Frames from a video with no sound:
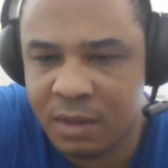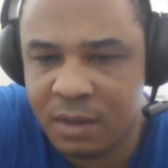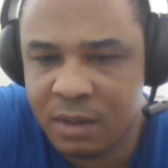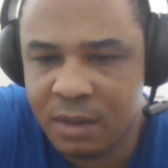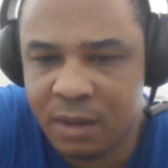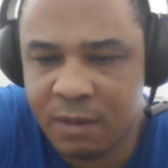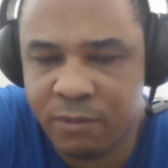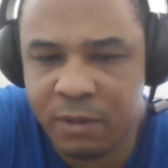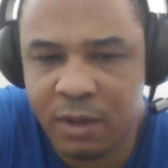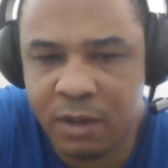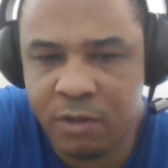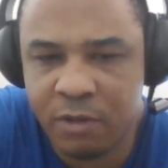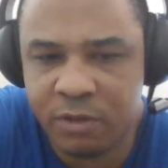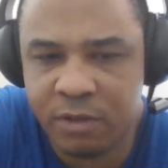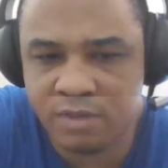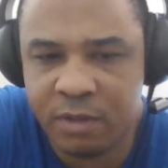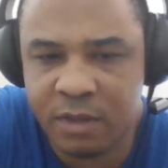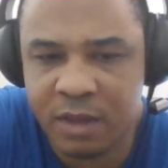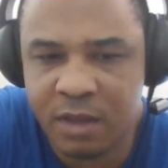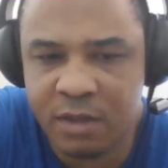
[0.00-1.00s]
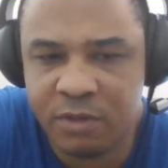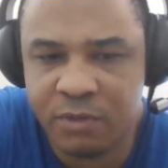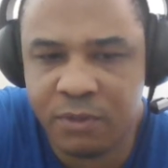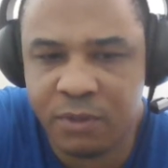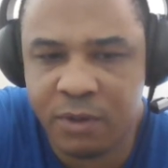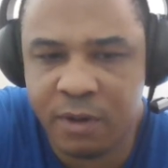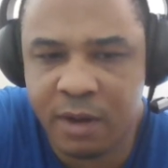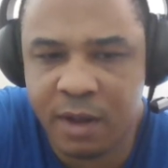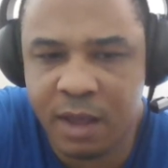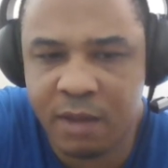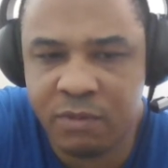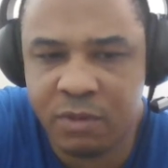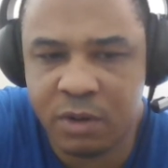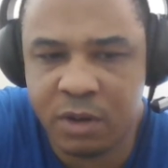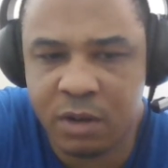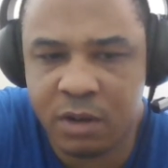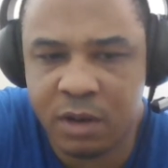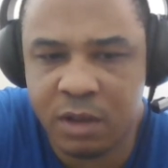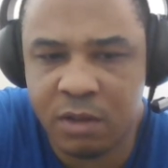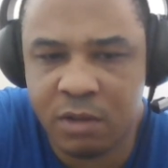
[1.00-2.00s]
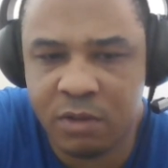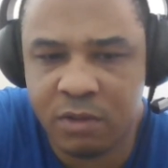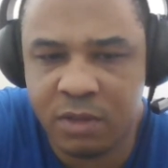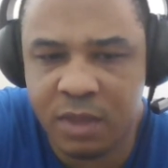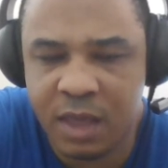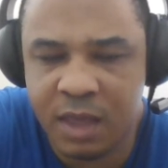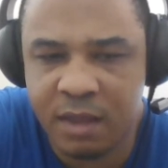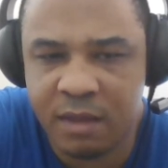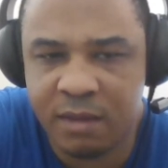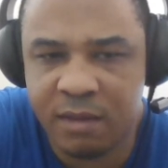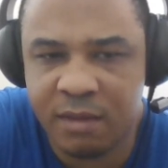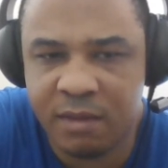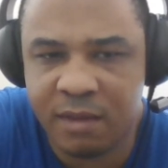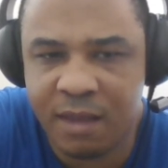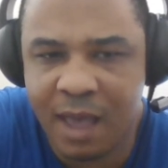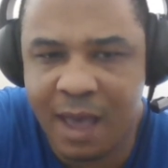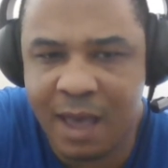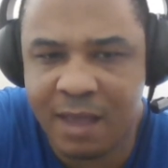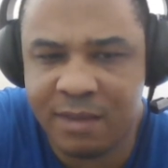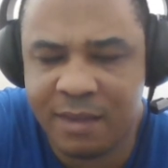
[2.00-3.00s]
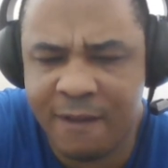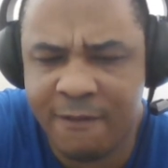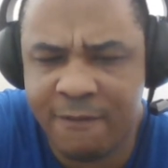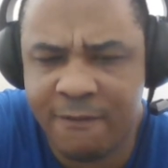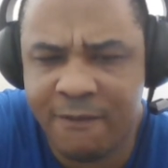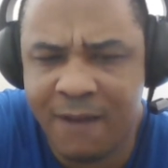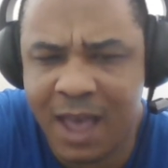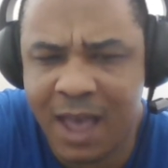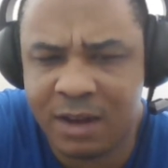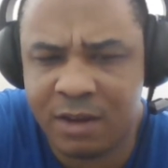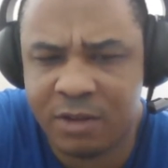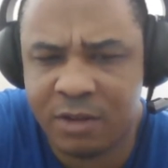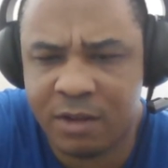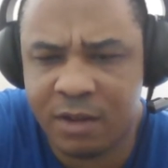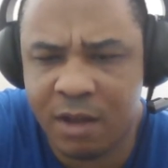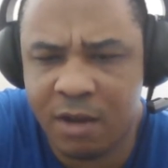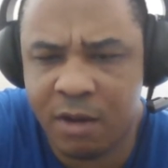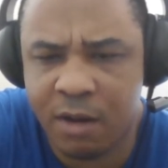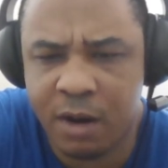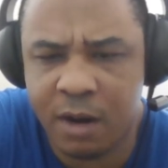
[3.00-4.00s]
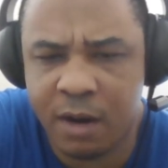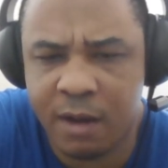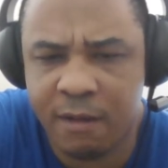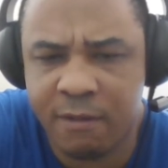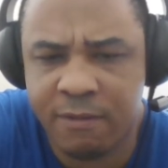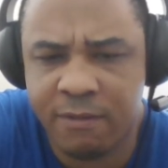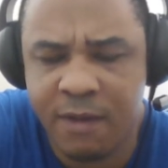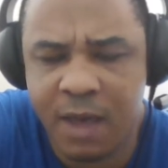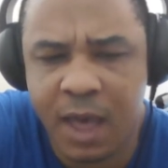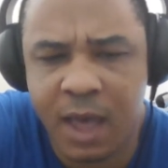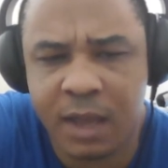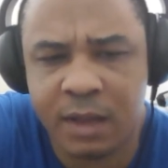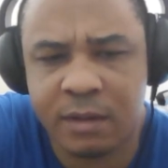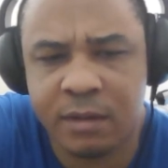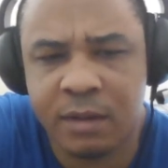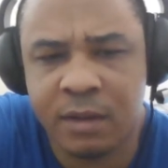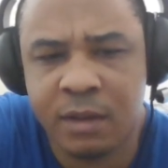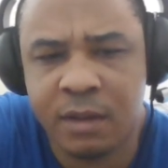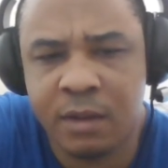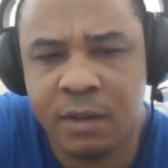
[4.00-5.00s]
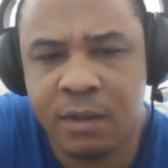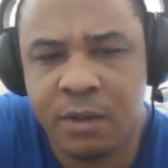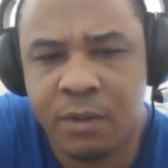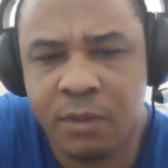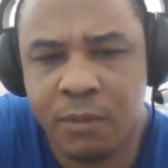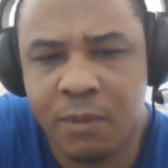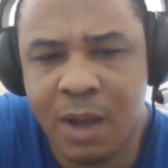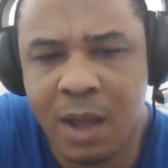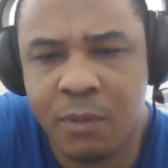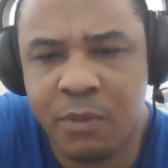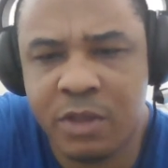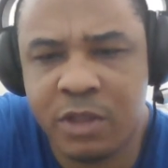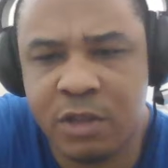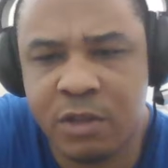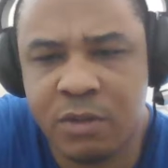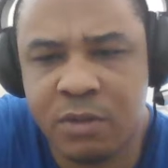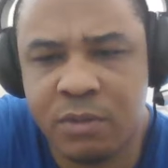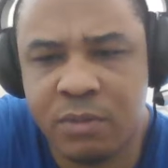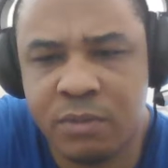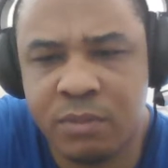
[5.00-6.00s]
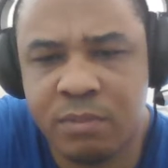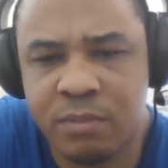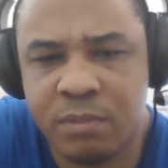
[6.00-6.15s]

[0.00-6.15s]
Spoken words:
If we're using things for, if we're going to use things as a factor or a fact, why would you?